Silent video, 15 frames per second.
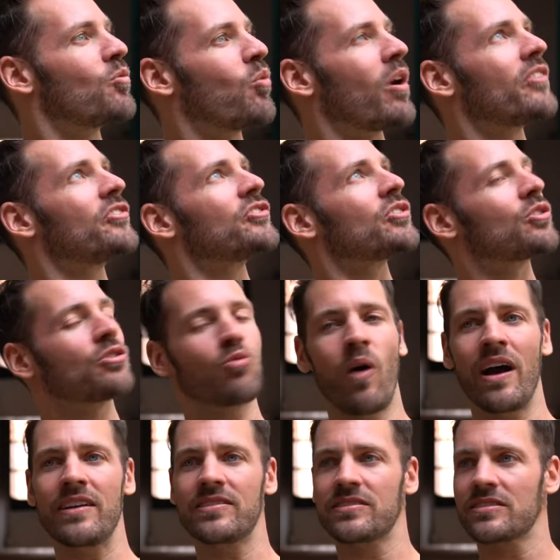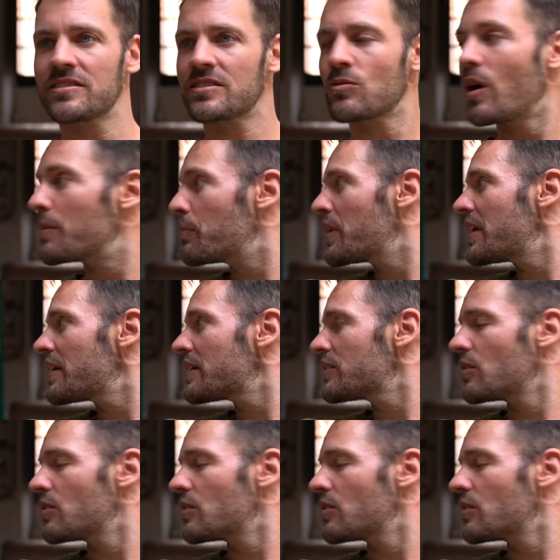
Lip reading: once or twice. It's quite big.